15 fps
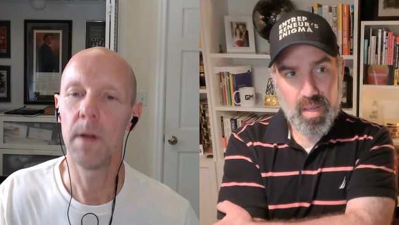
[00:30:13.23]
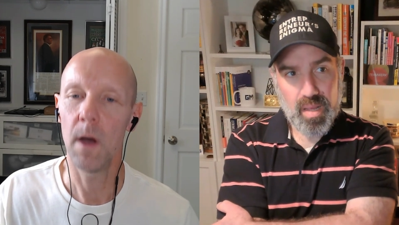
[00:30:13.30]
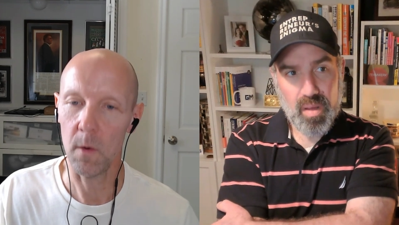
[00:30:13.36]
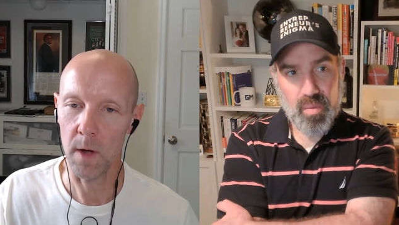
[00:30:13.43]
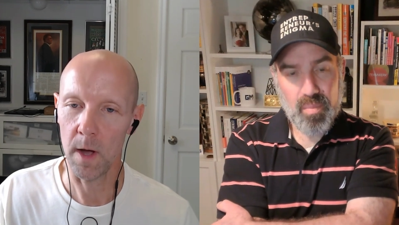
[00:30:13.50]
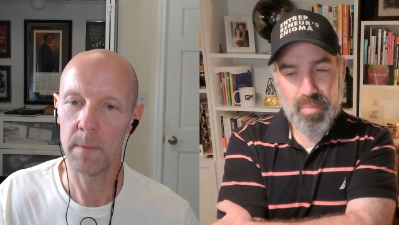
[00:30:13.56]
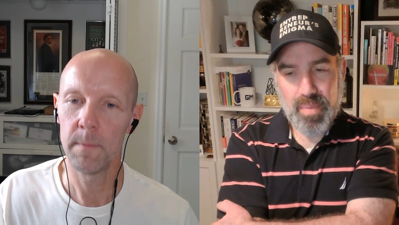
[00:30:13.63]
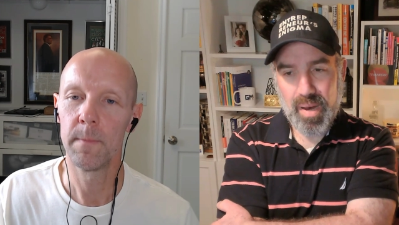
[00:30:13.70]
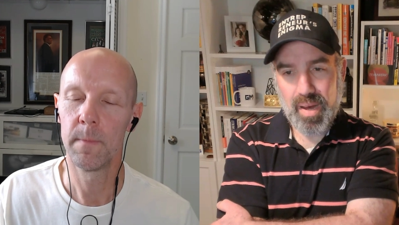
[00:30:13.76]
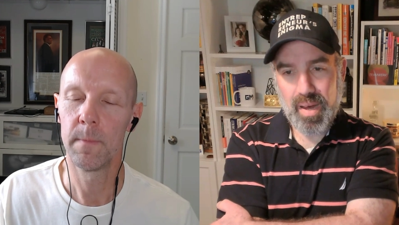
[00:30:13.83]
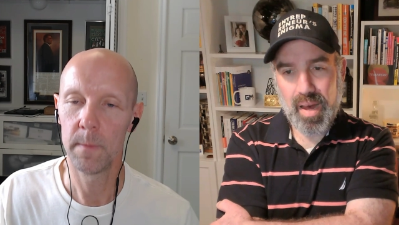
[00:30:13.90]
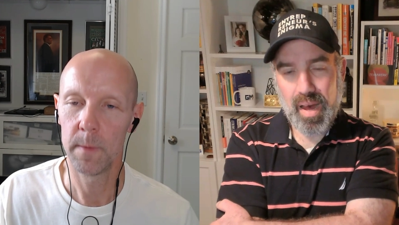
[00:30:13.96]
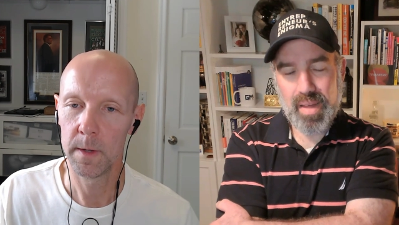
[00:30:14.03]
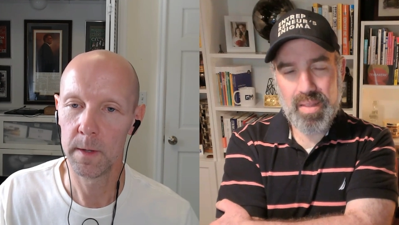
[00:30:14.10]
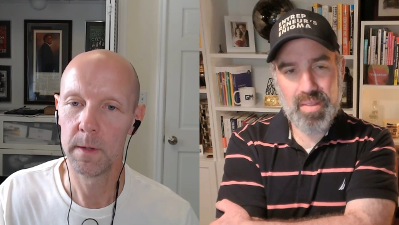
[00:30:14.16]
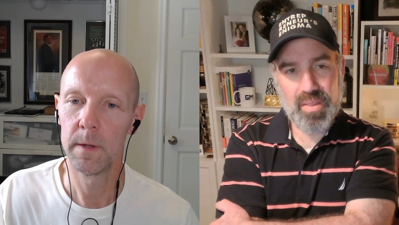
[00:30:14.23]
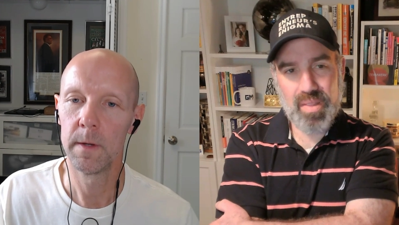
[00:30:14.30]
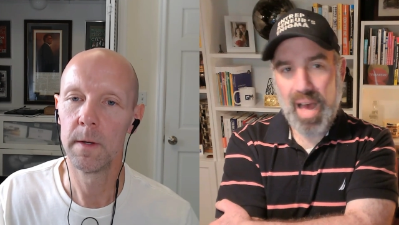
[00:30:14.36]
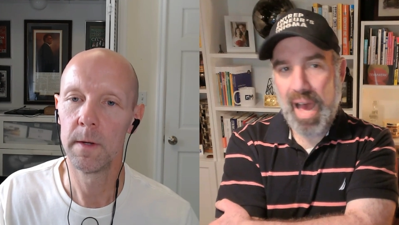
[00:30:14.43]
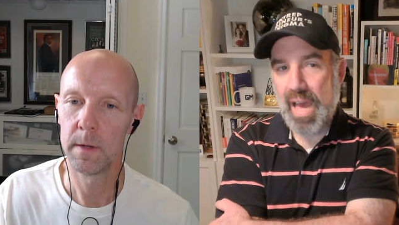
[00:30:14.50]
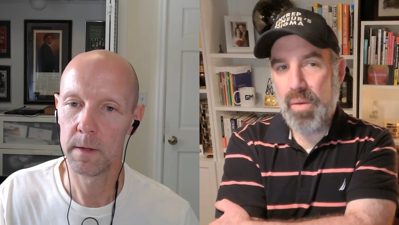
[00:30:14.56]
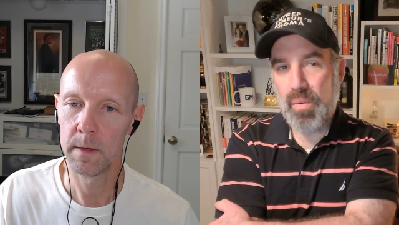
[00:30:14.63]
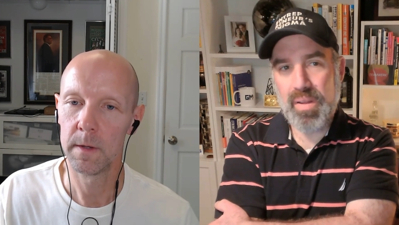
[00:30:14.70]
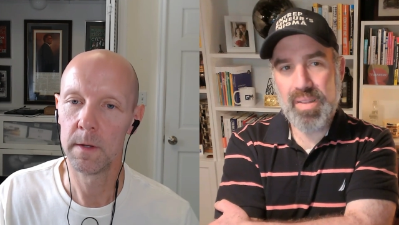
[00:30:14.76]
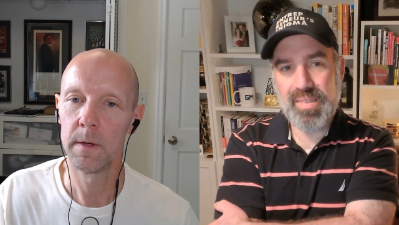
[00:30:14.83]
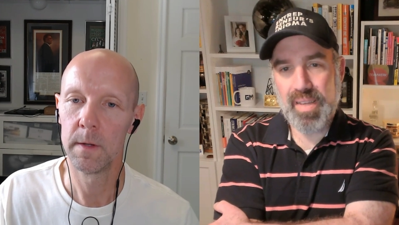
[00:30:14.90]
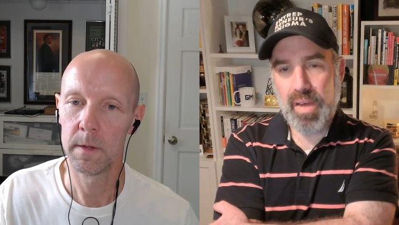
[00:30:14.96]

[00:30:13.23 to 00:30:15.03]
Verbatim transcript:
Speaker 1: Okay. But I don't want to say,